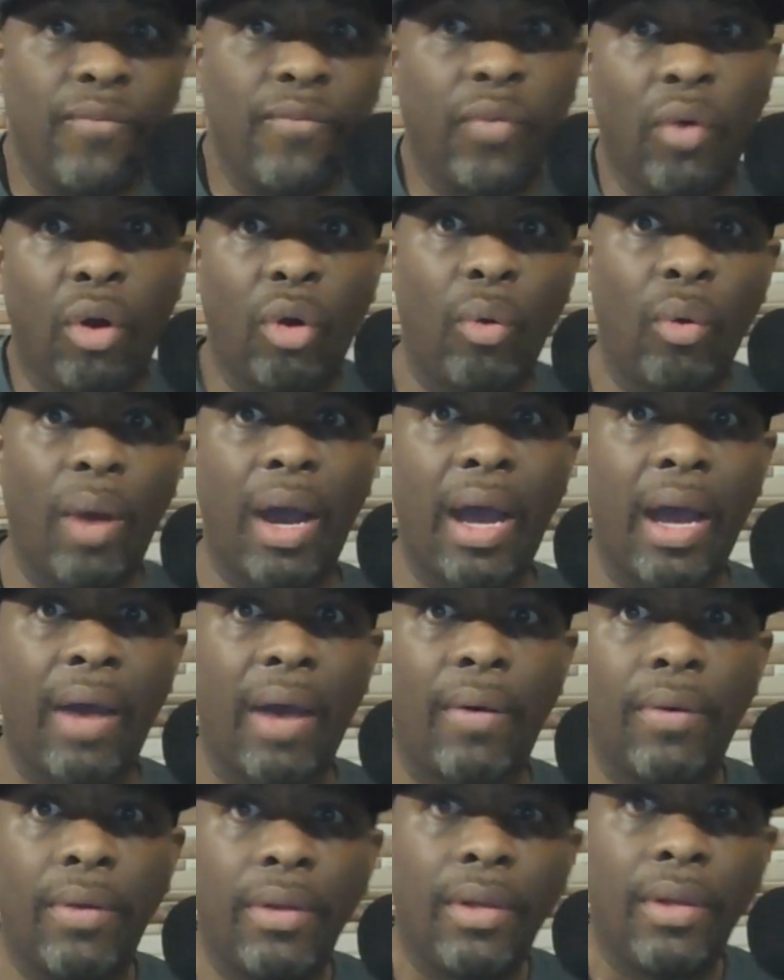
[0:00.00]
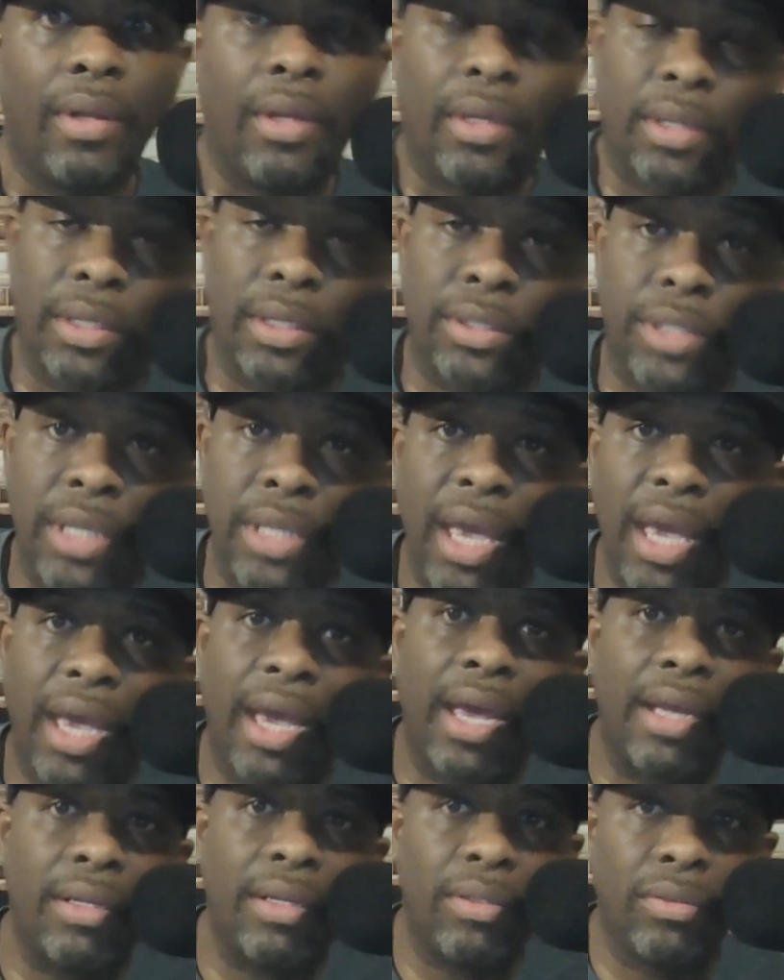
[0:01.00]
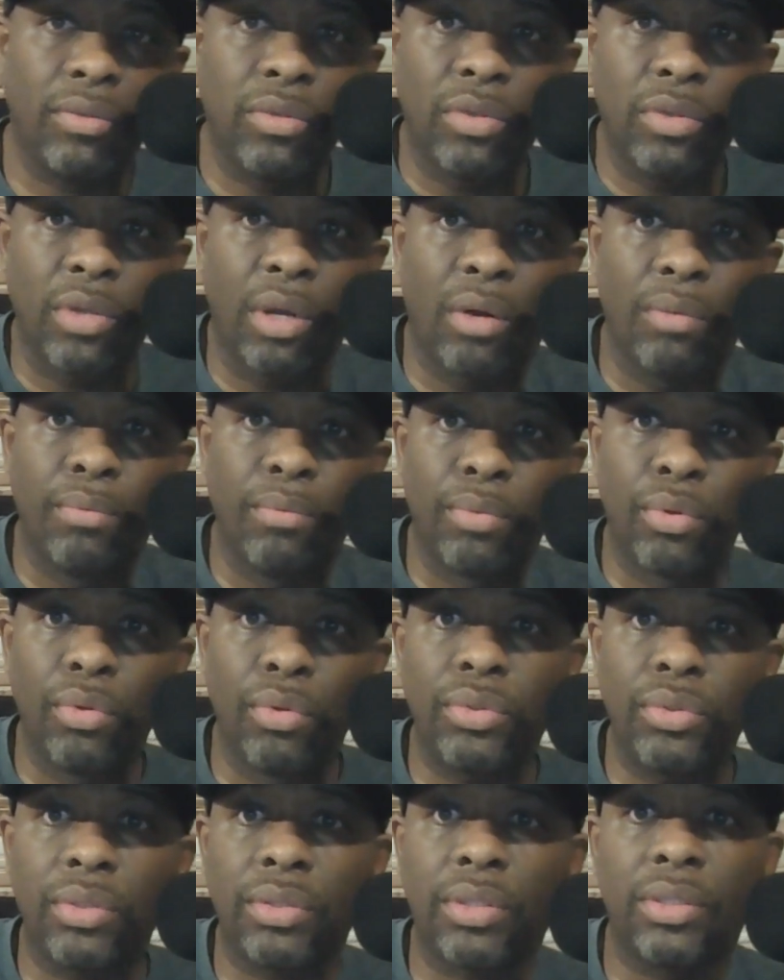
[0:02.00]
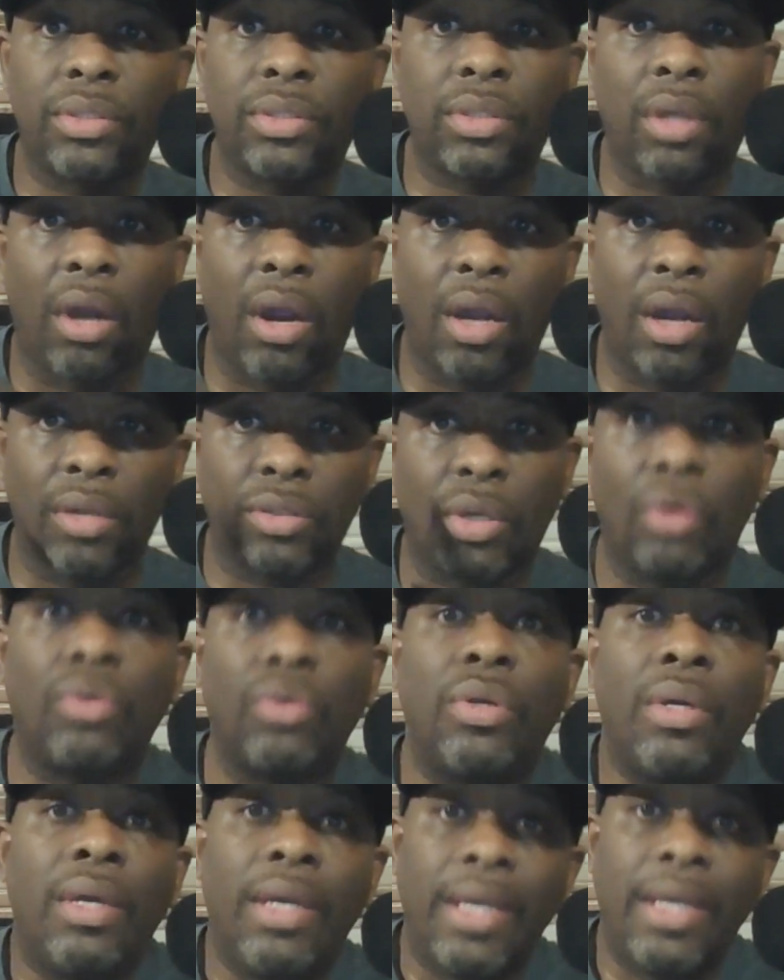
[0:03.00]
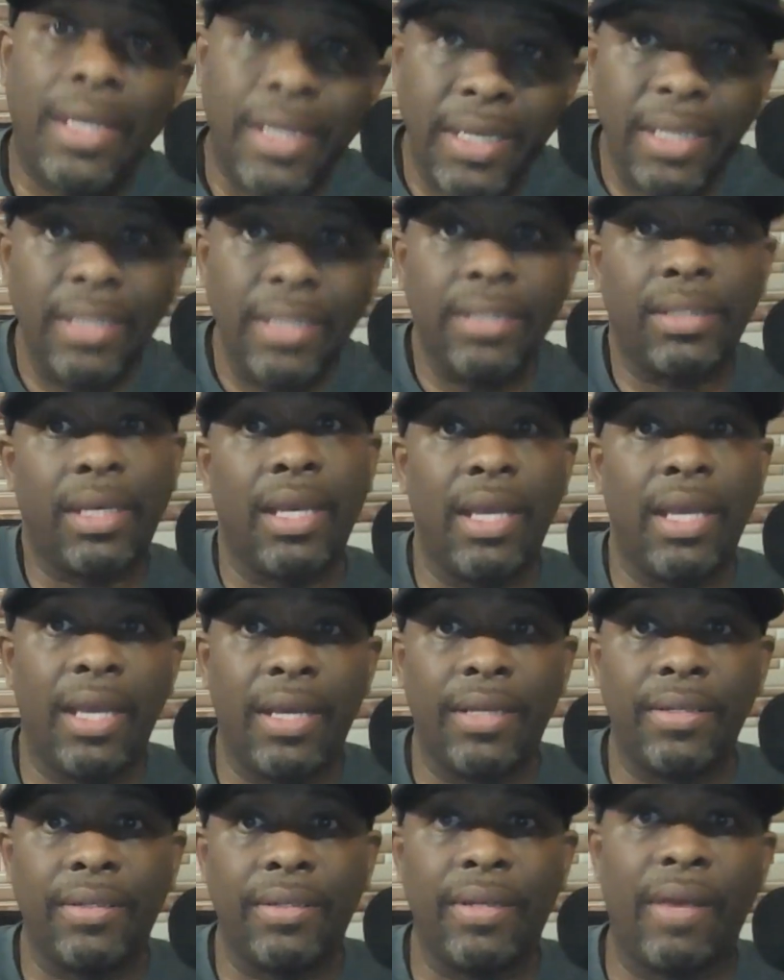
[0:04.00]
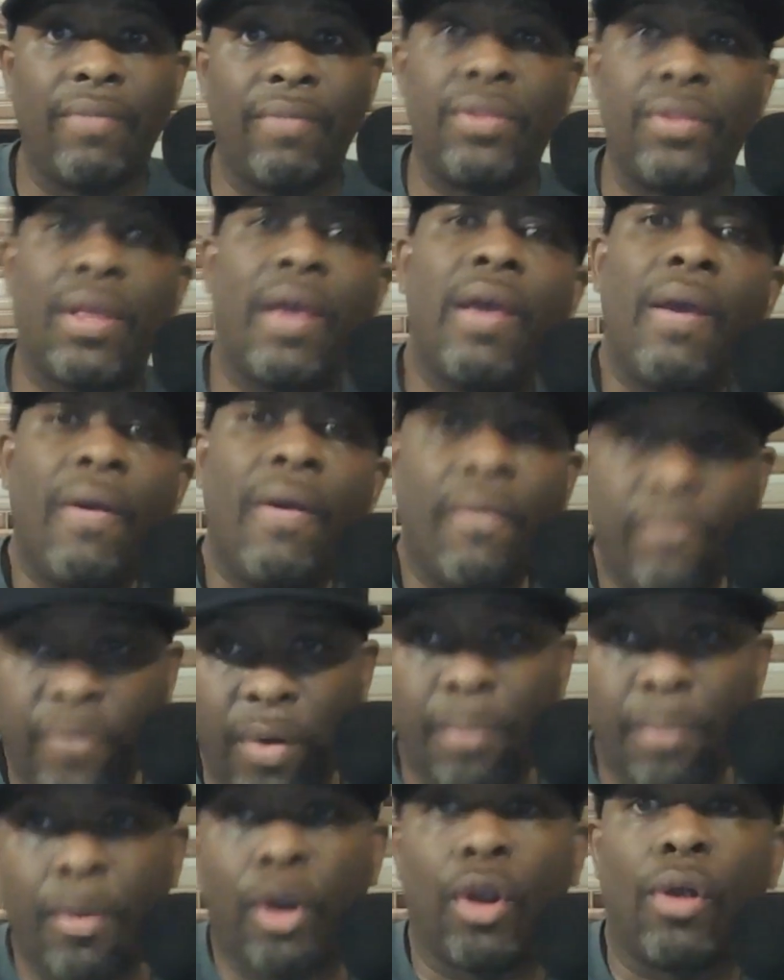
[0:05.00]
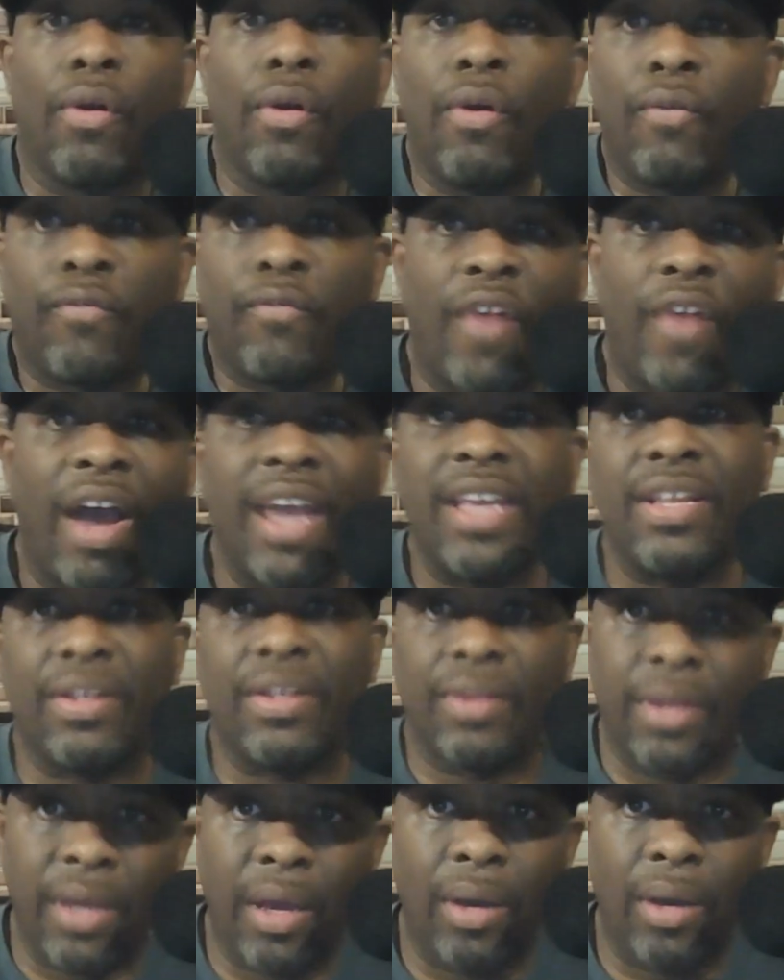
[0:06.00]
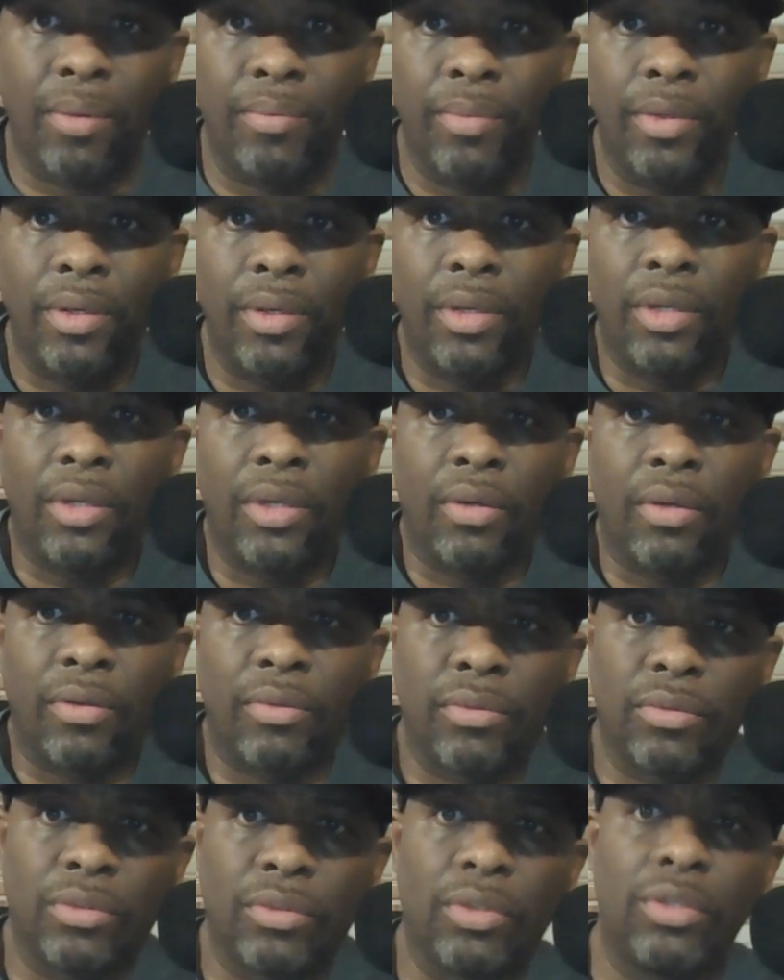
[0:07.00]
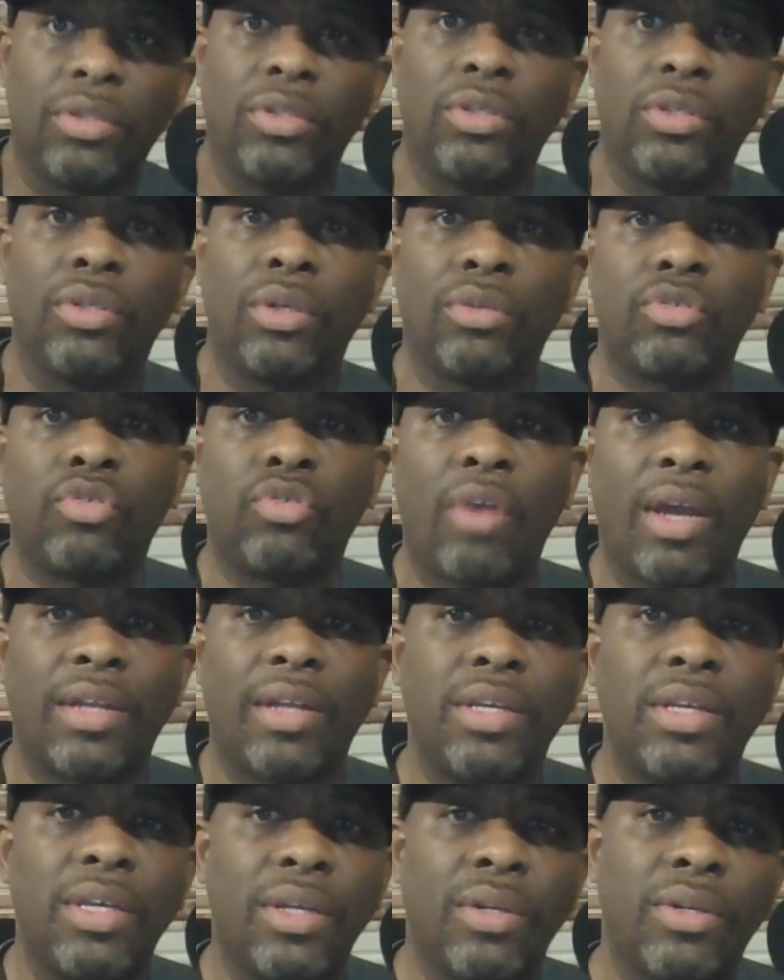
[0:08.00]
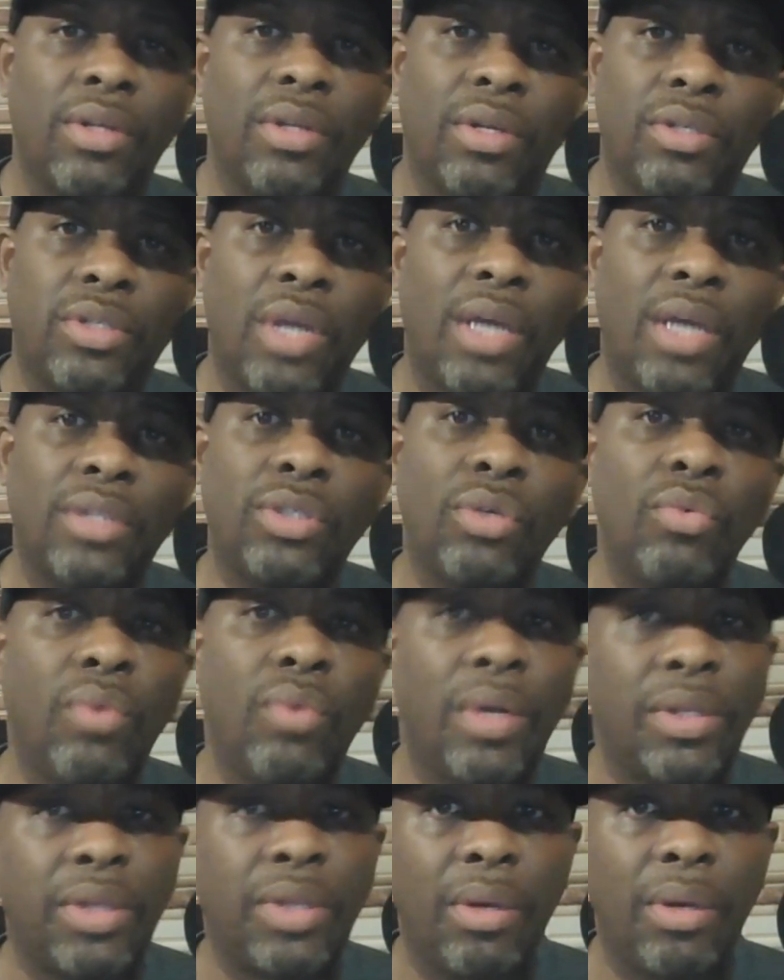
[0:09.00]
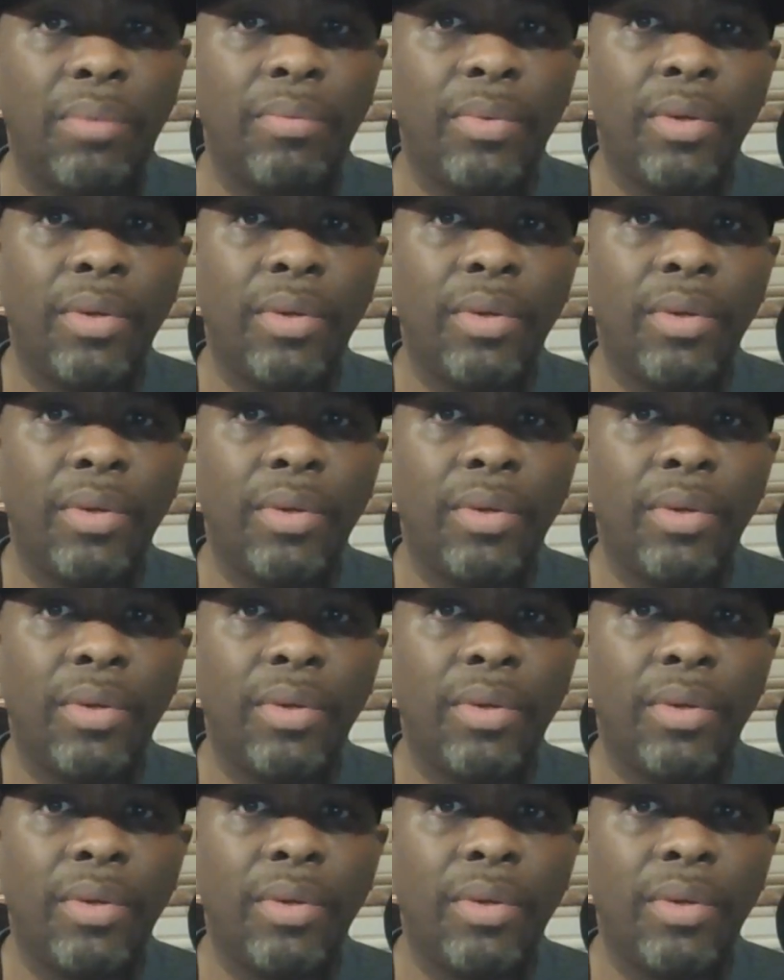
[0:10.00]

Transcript: for a while because he had, you know, bruises and scars on his head and everything from her fighting him, you know, try to get a tussle with him,